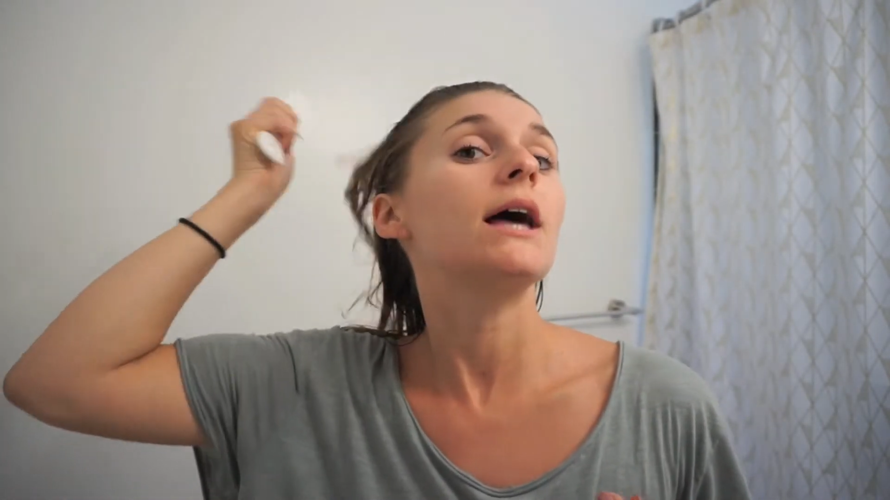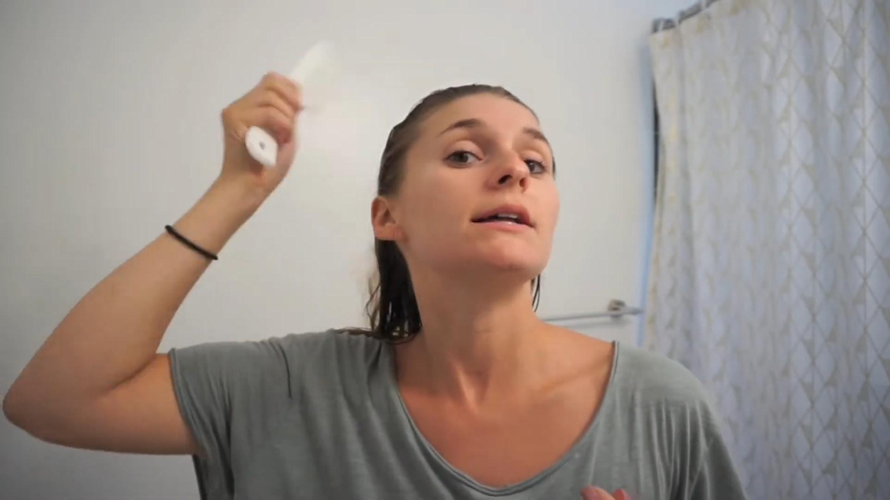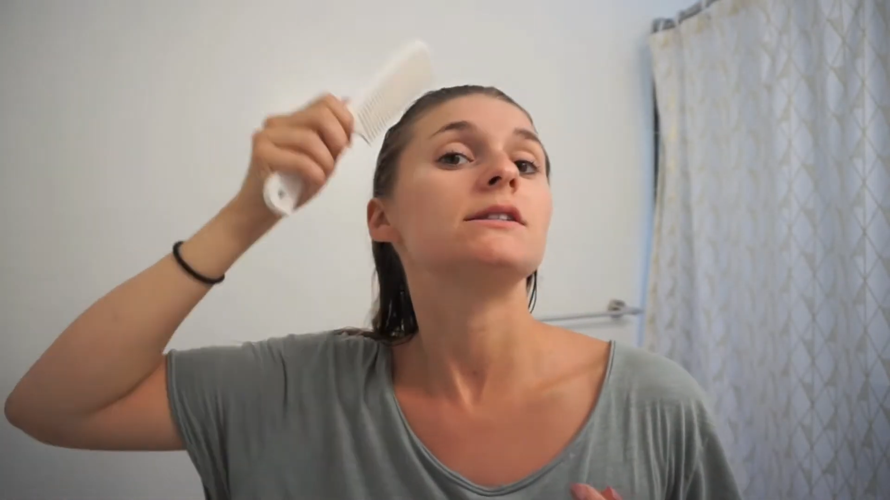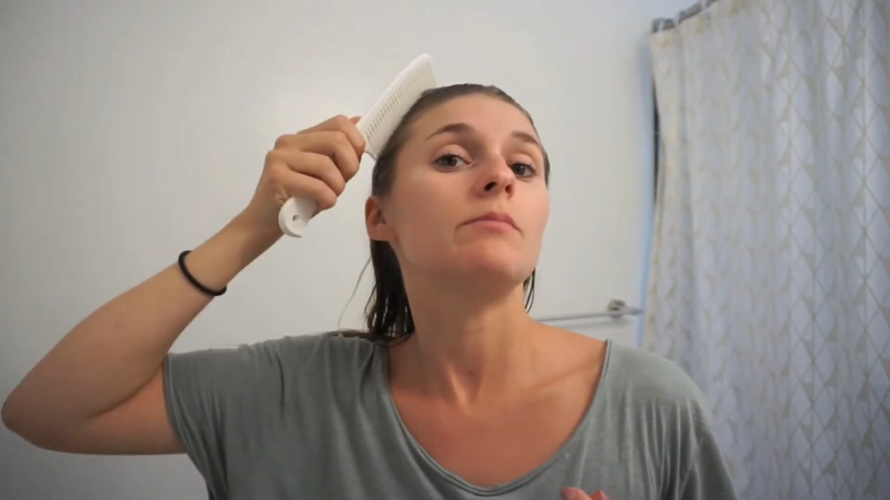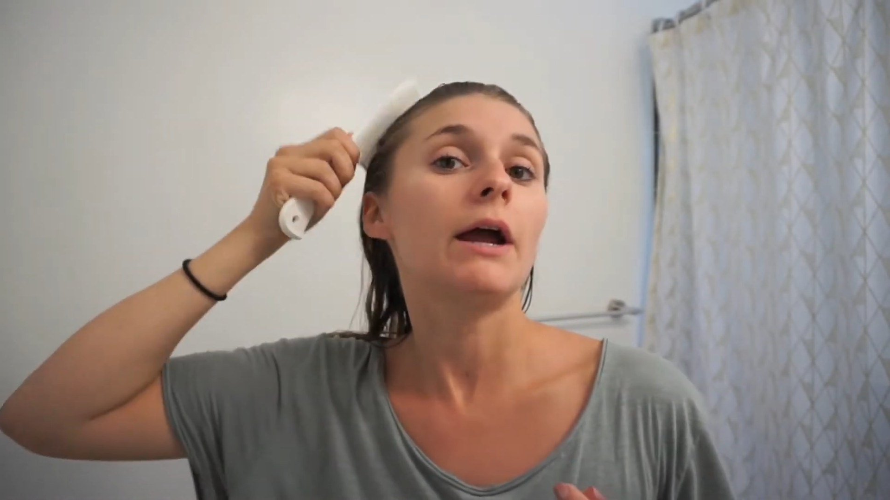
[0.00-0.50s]
the
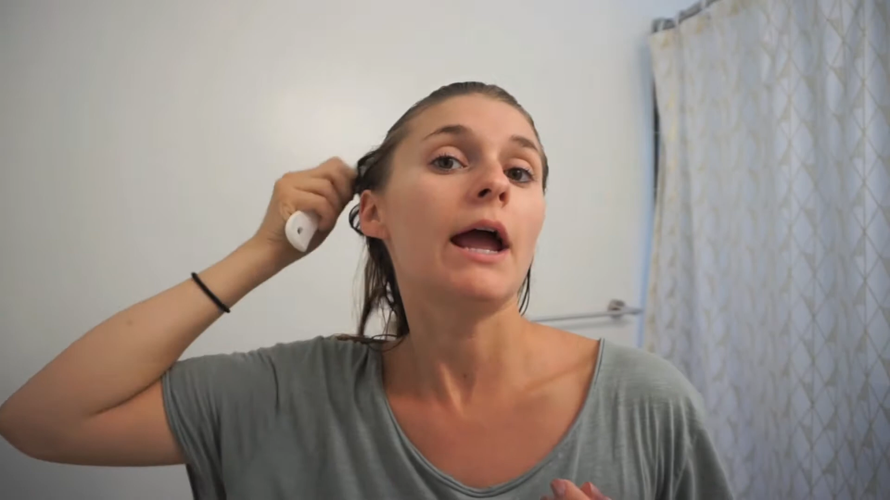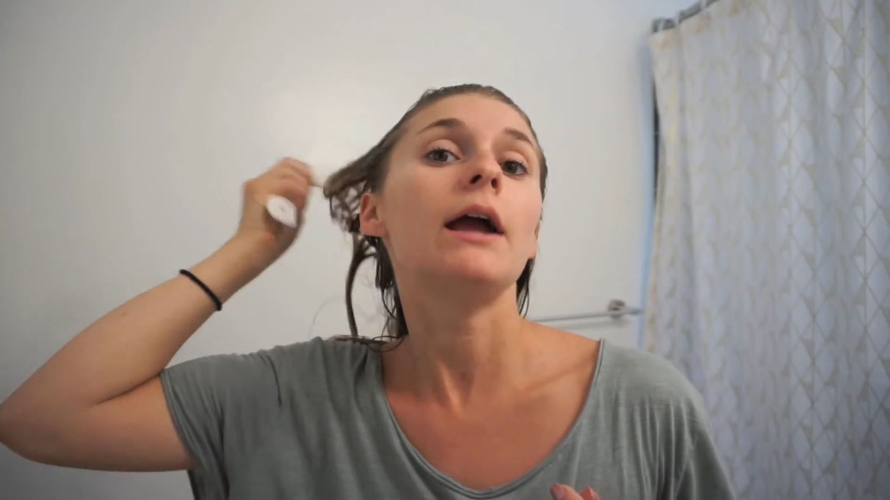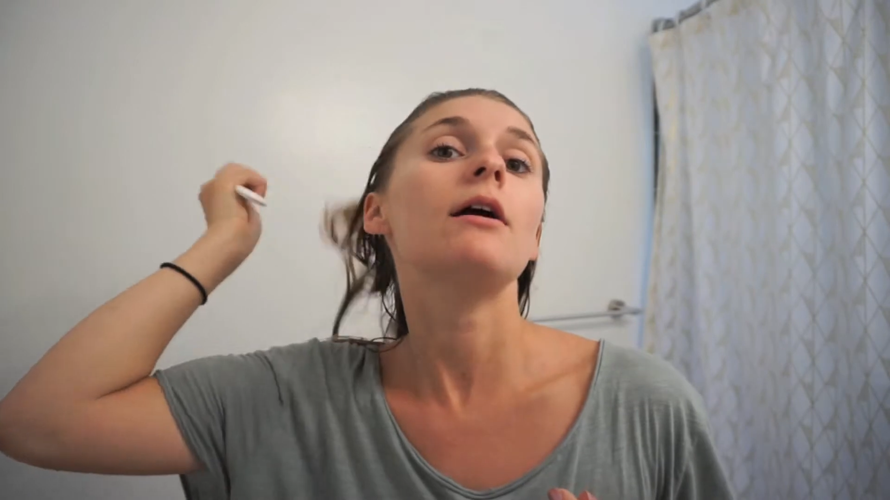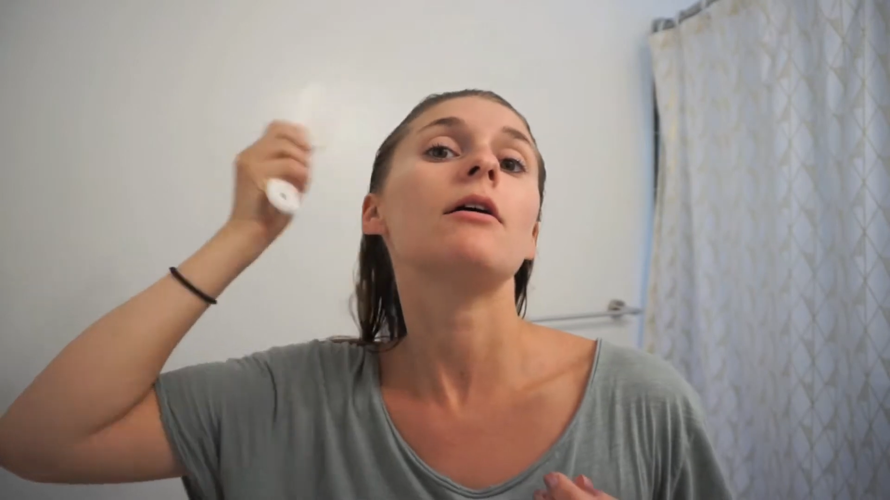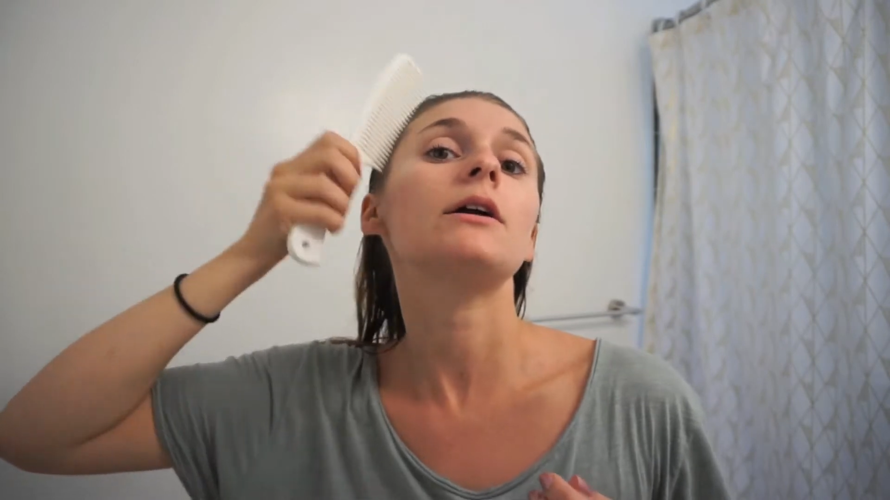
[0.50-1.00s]
ends of my
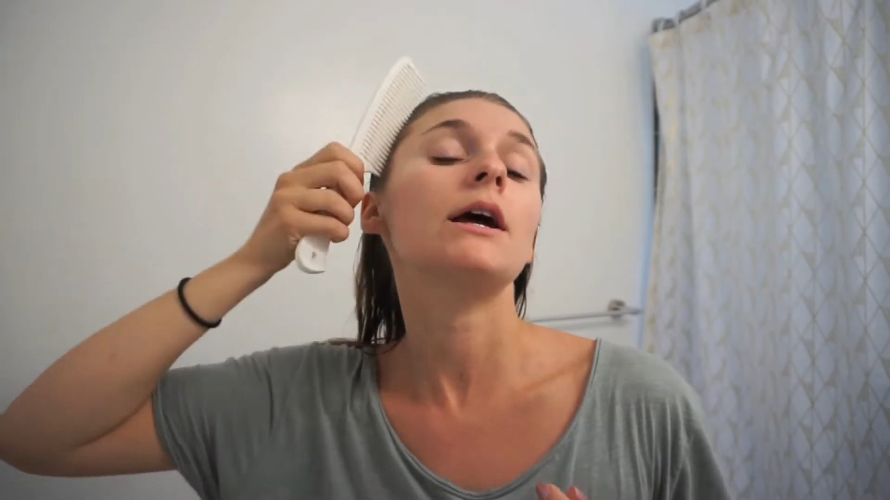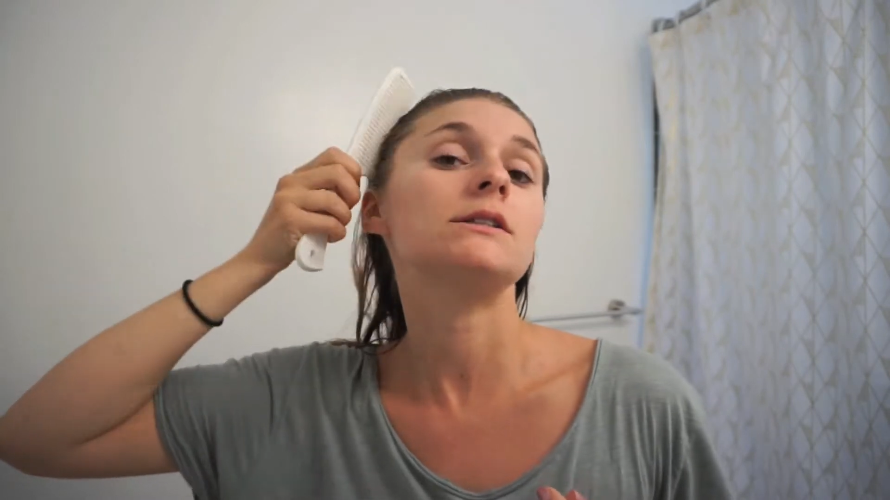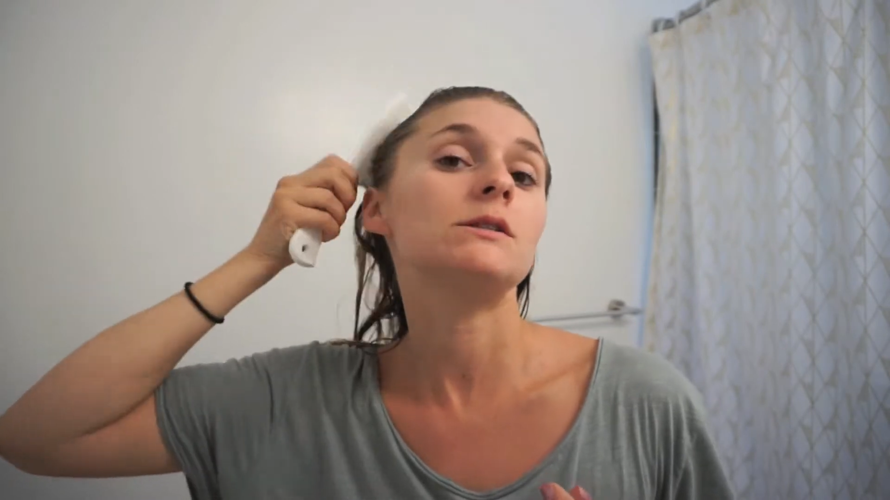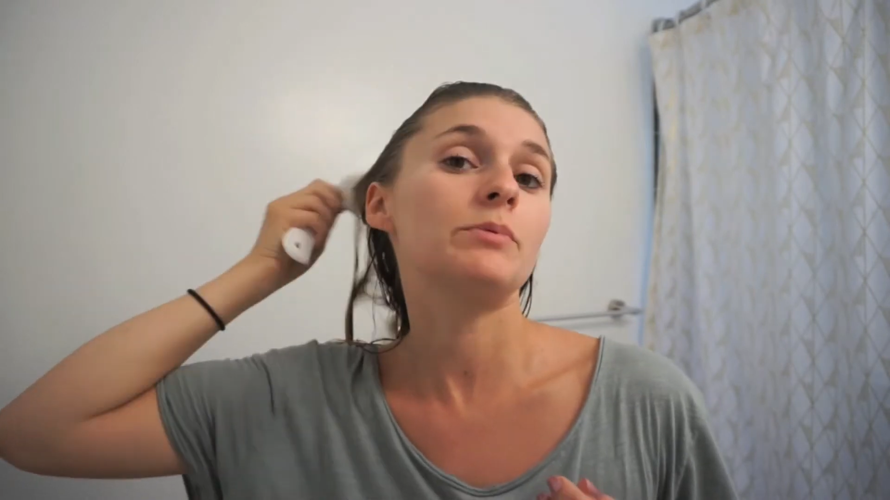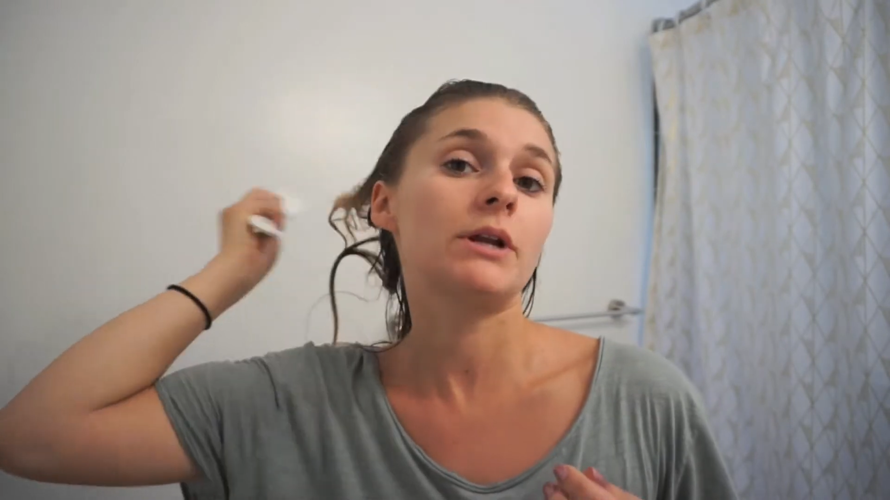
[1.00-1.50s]
hair and
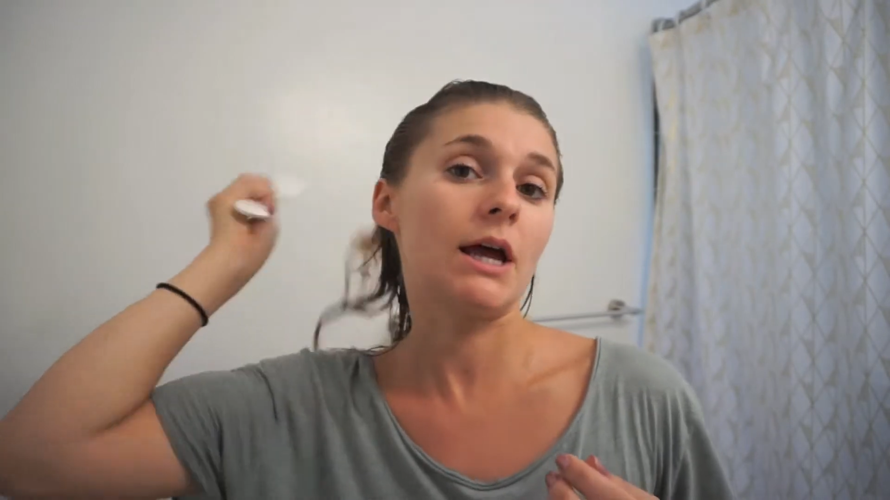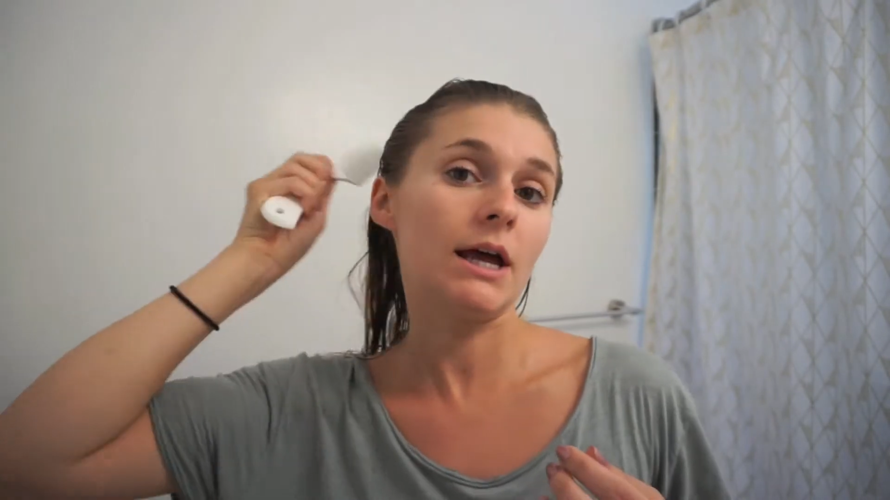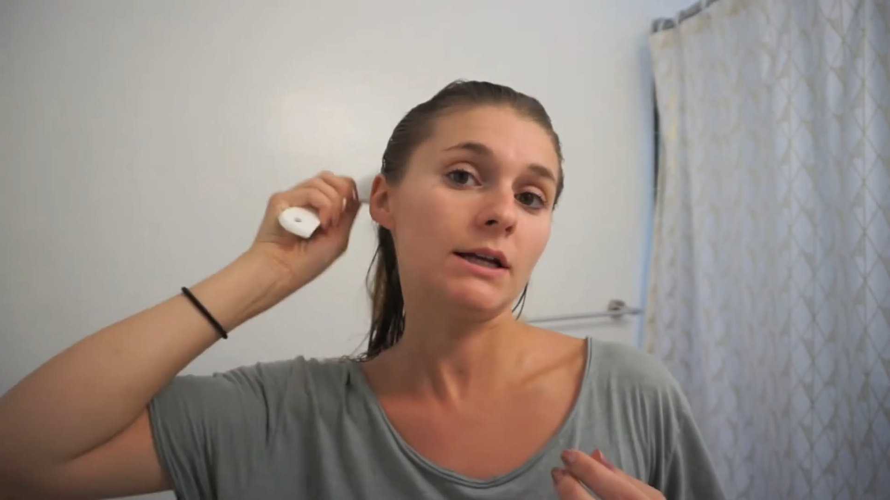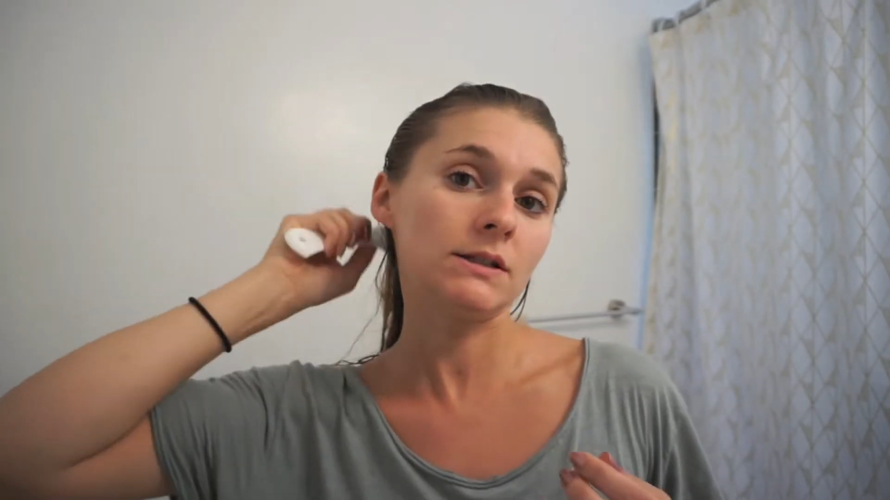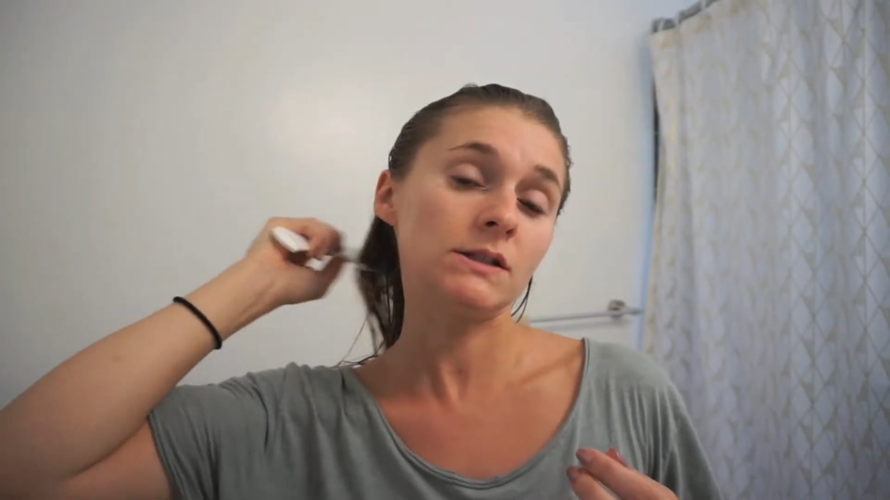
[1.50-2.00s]
get split
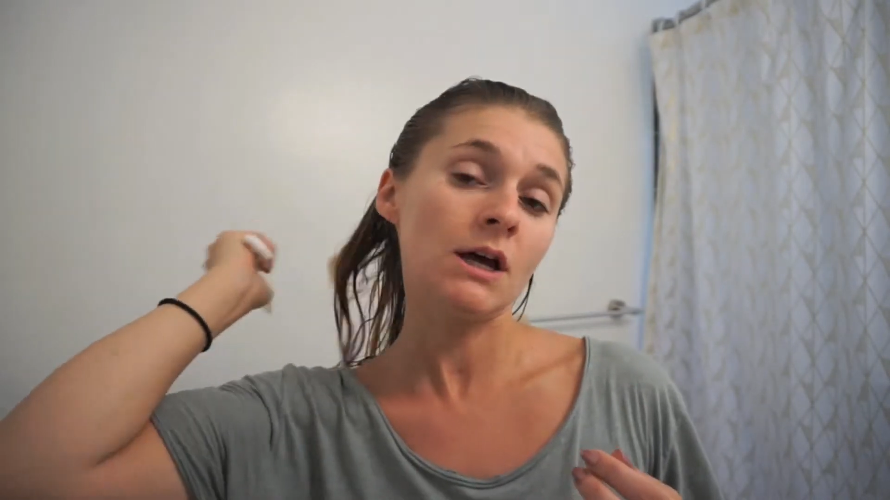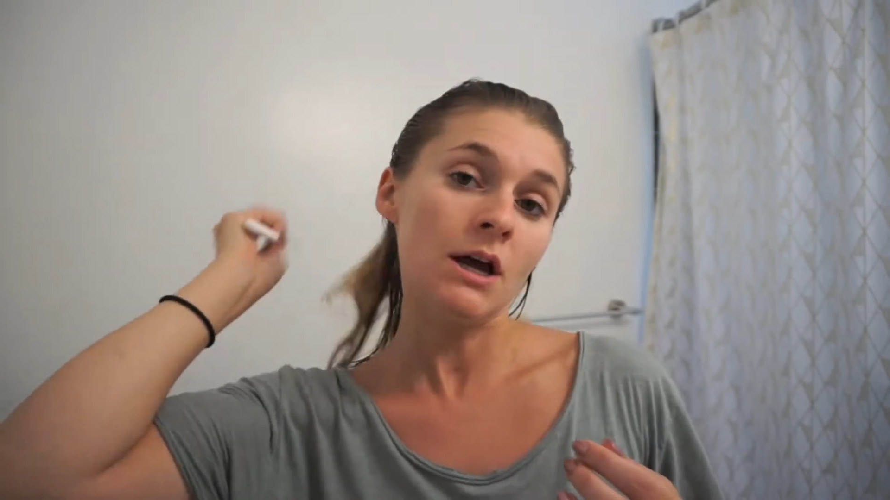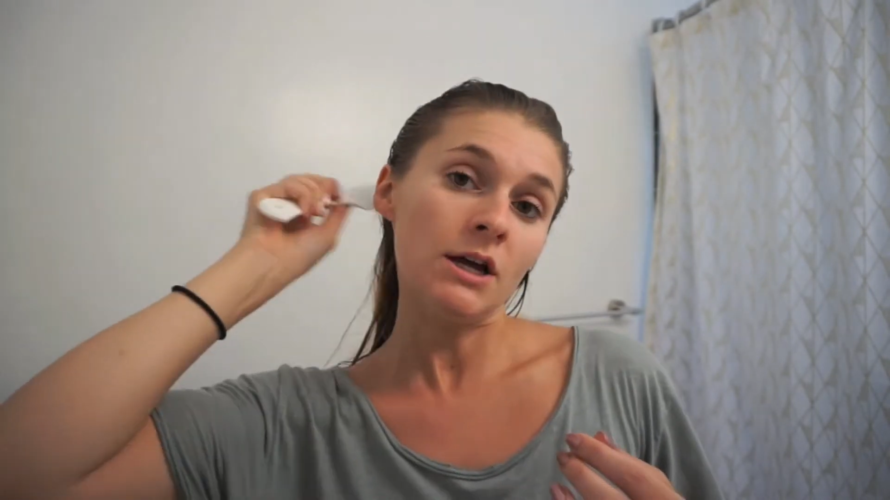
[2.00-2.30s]
ends.